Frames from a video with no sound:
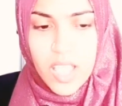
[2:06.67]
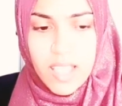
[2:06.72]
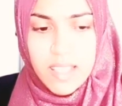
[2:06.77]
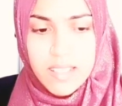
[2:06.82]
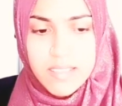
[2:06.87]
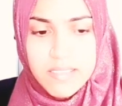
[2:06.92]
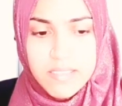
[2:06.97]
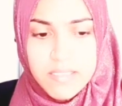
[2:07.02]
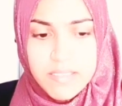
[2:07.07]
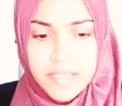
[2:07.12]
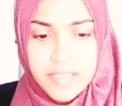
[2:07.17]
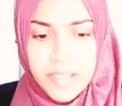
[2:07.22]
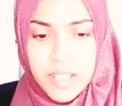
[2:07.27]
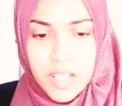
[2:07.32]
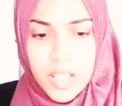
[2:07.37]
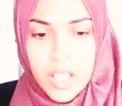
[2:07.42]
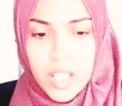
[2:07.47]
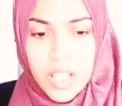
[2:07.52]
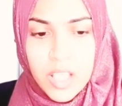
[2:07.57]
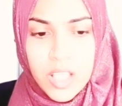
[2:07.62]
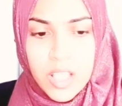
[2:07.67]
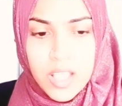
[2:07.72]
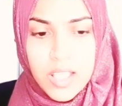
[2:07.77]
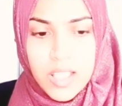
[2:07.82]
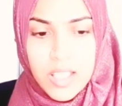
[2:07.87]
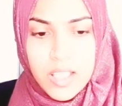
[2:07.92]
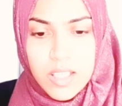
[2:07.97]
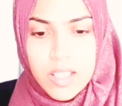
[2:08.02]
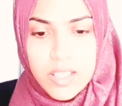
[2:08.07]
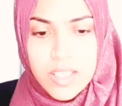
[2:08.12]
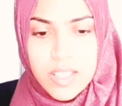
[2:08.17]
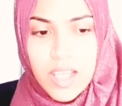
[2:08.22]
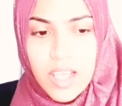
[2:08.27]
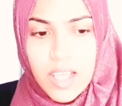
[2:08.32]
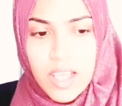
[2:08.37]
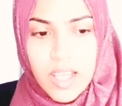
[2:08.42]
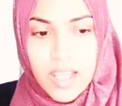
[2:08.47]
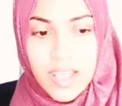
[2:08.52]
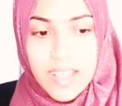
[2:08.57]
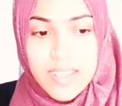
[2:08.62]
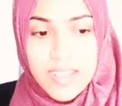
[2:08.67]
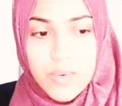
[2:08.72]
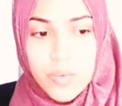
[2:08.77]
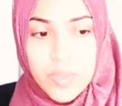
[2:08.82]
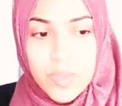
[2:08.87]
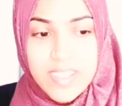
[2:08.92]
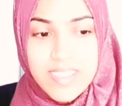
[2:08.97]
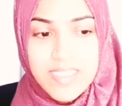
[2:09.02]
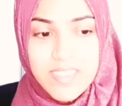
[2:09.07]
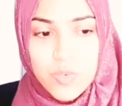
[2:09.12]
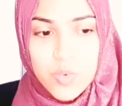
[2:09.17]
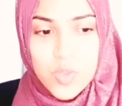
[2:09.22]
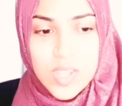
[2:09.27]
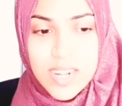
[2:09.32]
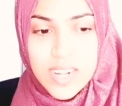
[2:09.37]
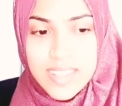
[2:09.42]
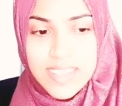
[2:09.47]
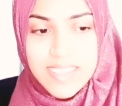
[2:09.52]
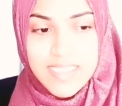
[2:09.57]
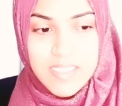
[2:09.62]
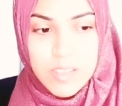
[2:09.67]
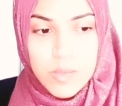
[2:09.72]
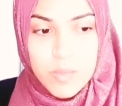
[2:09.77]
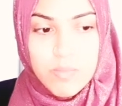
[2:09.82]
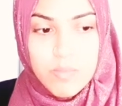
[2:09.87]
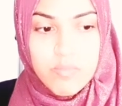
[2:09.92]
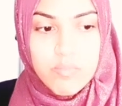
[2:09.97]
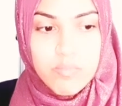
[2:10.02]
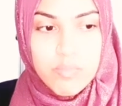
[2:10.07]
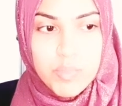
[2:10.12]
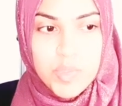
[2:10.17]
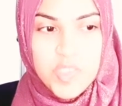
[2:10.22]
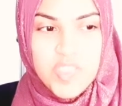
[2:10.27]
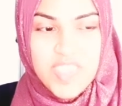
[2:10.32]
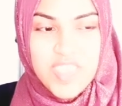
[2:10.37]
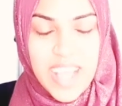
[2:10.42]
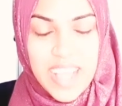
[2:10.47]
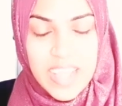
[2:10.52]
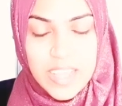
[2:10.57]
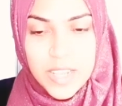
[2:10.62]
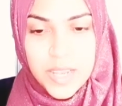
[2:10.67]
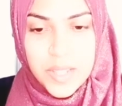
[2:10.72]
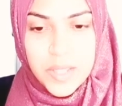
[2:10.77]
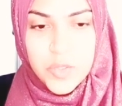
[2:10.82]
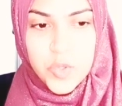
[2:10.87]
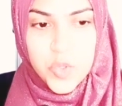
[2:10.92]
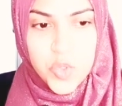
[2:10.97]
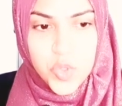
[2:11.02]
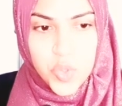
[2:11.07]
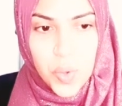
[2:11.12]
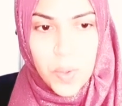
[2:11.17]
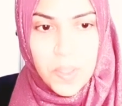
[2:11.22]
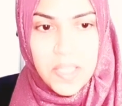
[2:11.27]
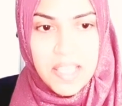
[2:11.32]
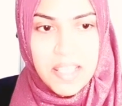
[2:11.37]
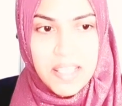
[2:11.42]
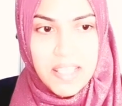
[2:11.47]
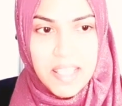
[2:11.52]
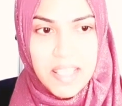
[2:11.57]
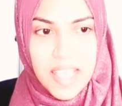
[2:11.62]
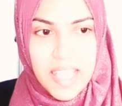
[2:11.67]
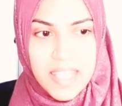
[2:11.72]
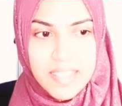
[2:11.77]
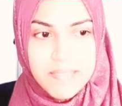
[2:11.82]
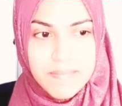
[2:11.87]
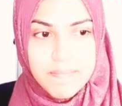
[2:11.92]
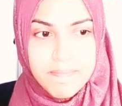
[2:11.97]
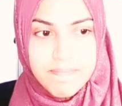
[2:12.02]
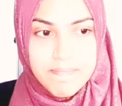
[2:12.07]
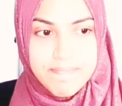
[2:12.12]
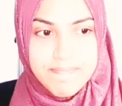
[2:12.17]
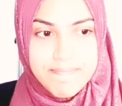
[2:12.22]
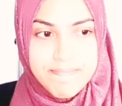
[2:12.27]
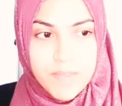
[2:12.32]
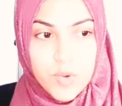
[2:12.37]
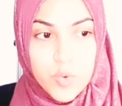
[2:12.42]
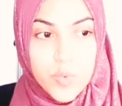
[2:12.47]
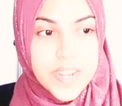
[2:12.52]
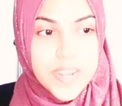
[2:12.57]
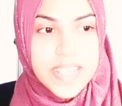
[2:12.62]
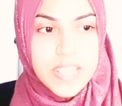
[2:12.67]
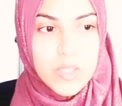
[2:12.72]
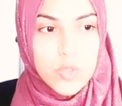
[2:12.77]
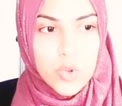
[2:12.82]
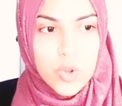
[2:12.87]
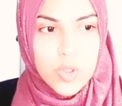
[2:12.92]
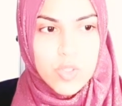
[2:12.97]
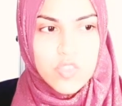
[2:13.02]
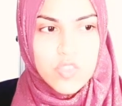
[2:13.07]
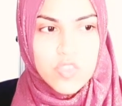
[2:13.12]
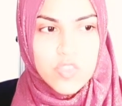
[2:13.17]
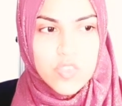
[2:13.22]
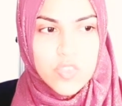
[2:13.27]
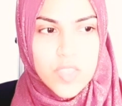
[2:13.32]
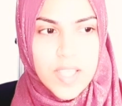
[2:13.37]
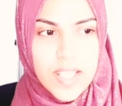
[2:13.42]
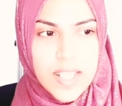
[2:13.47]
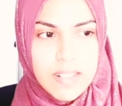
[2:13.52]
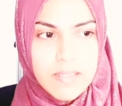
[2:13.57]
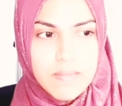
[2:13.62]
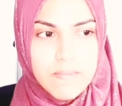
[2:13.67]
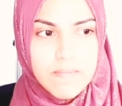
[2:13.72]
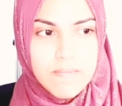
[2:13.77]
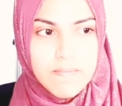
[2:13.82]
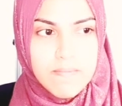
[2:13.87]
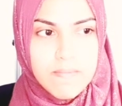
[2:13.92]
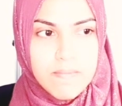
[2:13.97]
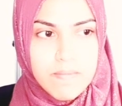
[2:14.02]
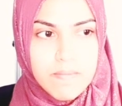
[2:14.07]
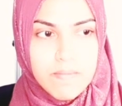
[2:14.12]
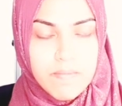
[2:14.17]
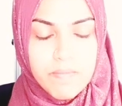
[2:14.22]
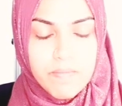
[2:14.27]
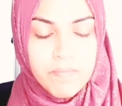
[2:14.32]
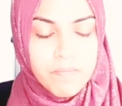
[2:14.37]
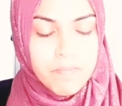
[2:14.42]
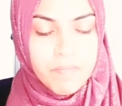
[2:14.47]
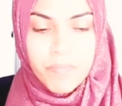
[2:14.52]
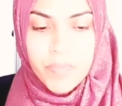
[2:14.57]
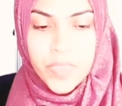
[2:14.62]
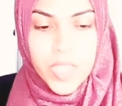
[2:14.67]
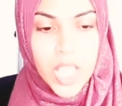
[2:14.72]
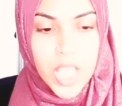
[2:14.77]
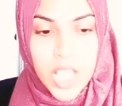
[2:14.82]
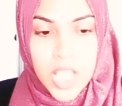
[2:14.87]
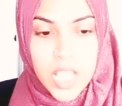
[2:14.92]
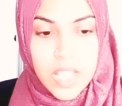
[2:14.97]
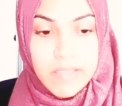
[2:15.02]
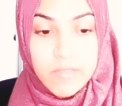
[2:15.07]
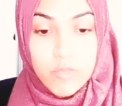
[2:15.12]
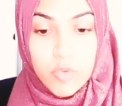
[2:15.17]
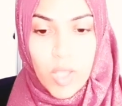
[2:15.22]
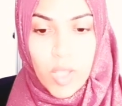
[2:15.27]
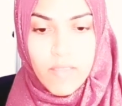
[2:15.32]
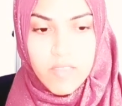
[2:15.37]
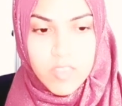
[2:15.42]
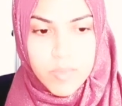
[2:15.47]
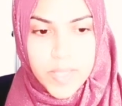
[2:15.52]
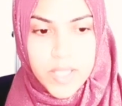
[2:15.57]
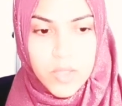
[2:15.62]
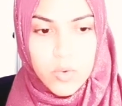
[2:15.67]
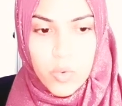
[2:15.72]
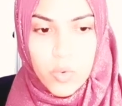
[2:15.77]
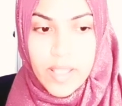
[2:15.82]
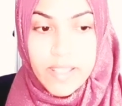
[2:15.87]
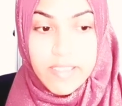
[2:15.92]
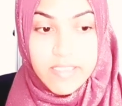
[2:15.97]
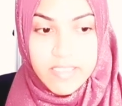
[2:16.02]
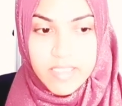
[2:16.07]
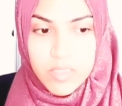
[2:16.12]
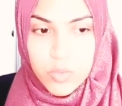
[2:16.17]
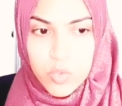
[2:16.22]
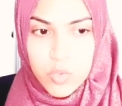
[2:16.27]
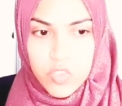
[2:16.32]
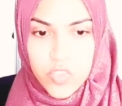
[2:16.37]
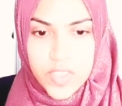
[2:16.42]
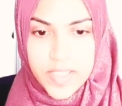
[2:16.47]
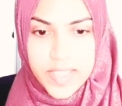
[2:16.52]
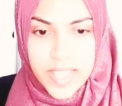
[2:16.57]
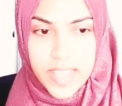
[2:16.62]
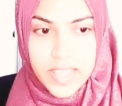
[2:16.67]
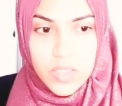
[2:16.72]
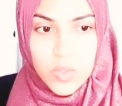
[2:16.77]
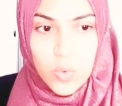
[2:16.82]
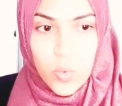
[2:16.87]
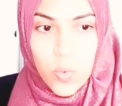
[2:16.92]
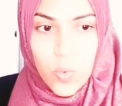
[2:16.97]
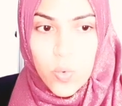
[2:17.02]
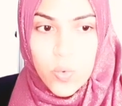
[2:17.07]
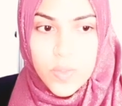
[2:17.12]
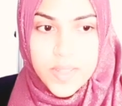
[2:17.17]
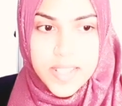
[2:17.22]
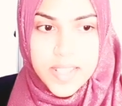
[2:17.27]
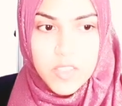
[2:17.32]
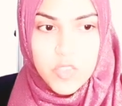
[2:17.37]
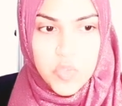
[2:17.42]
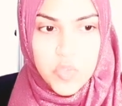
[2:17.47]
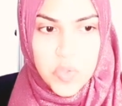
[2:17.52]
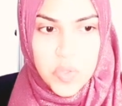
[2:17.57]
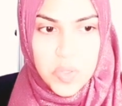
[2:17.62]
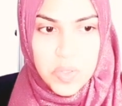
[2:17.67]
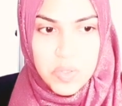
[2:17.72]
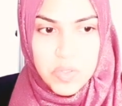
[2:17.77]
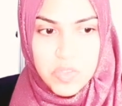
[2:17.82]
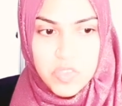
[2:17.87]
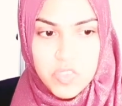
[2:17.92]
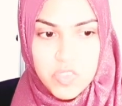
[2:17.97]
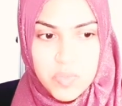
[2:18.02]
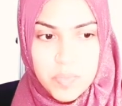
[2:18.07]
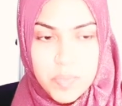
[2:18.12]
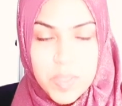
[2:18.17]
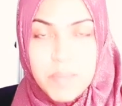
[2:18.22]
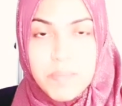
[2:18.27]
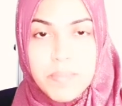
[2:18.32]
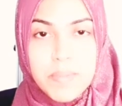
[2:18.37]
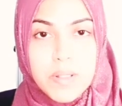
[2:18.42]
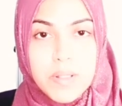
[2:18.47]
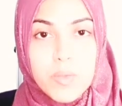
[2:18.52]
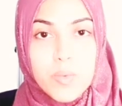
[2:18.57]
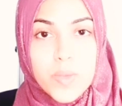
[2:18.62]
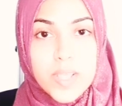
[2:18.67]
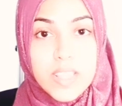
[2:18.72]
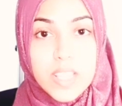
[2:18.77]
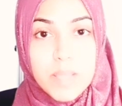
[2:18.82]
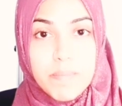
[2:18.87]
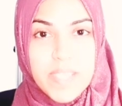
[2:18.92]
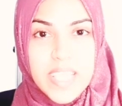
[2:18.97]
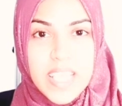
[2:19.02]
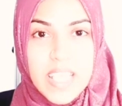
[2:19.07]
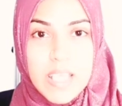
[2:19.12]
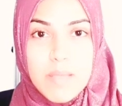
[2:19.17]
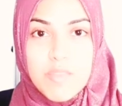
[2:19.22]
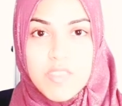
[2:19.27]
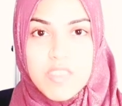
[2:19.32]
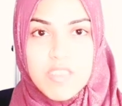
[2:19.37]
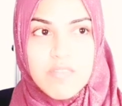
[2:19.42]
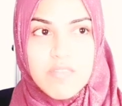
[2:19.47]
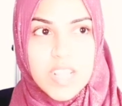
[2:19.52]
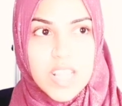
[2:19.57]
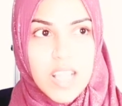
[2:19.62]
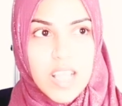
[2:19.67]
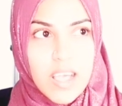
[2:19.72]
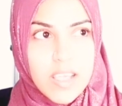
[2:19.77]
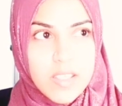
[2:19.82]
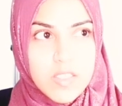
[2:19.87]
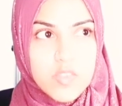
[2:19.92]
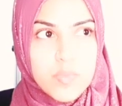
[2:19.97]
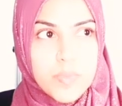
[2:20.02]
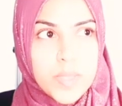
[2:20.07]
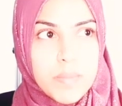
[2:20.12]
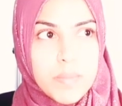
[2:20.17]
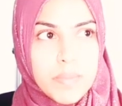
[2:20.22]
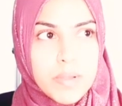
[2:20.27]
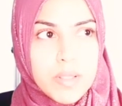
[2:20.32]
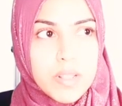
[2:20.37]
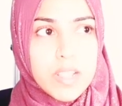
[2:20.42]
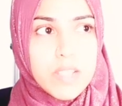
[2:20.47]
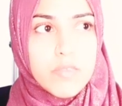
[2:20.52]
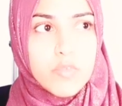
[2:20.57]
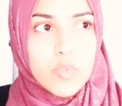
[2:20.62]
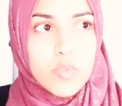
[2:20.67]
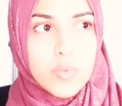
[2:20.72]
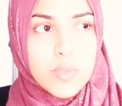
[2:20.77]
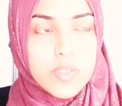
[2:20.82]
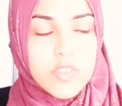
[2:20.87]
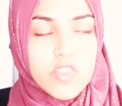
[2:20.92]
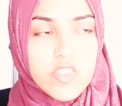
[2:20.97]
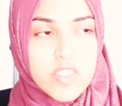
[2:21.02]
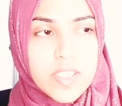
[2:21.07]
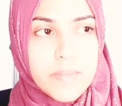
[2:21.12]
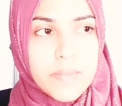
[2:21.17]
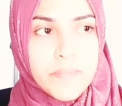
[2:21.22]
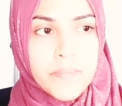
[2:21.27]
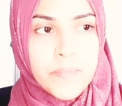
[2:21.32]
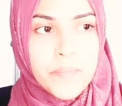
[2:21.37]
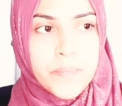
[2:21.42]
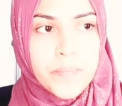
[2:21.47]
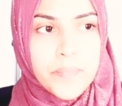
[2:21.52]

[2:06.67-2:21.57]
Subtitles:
And yeah, it's really sad and shocking and ridiculous and drives me crazy to see that all these years, people, when they became civilized, people, if you will see,